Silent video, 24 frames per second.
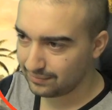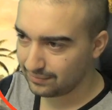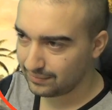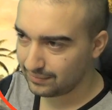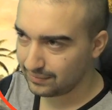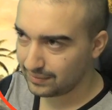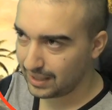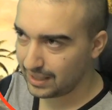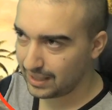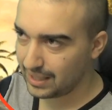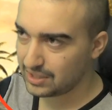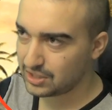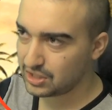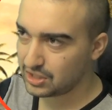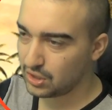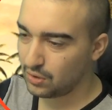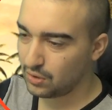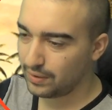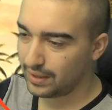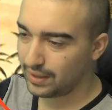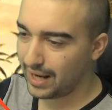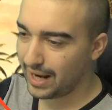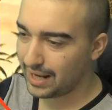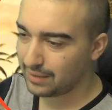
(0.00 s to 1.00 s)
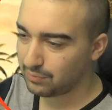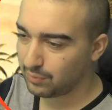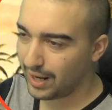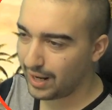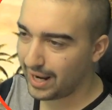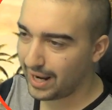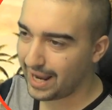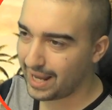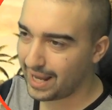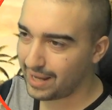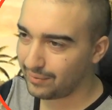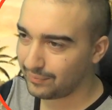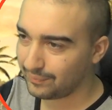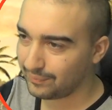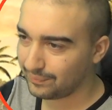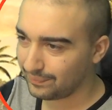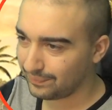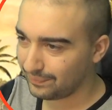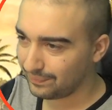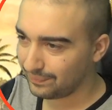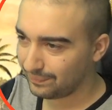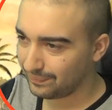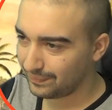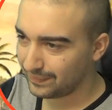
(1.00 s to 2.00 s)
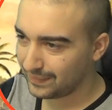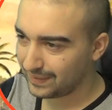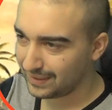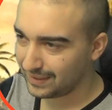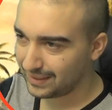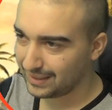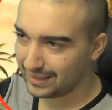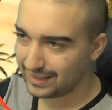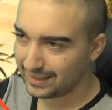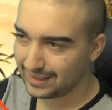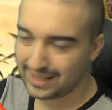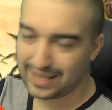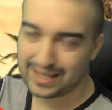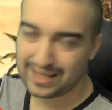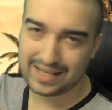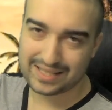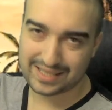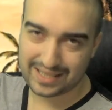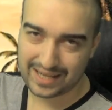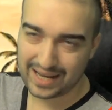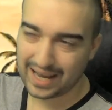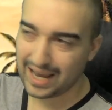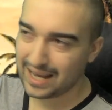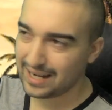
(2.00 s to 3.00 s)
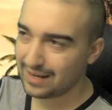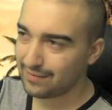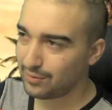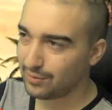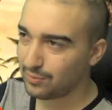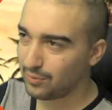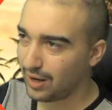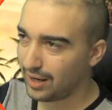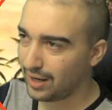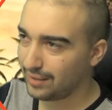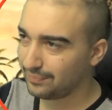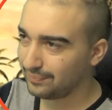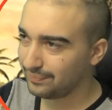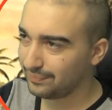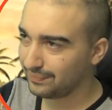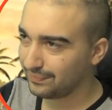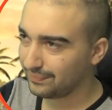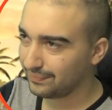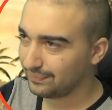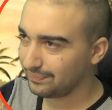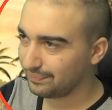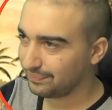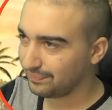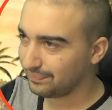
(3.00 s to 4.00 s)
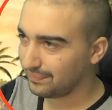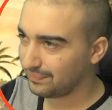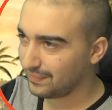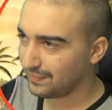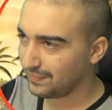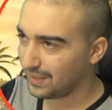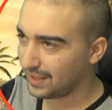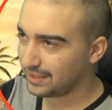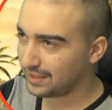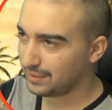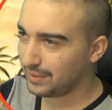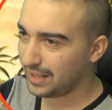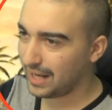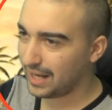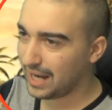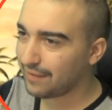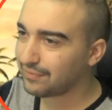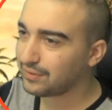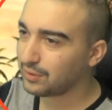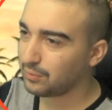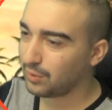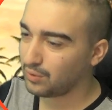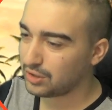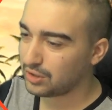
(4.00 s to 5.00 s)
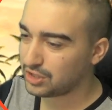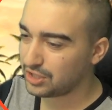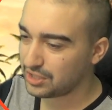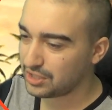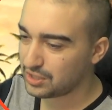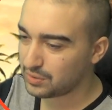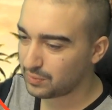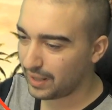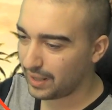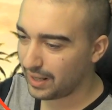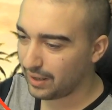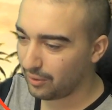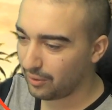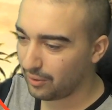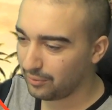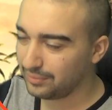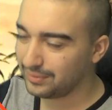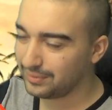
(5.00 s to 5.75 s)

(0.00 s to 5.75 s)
It is to an ad, wow. It is an ad, everyone. I think we have to watch it as well.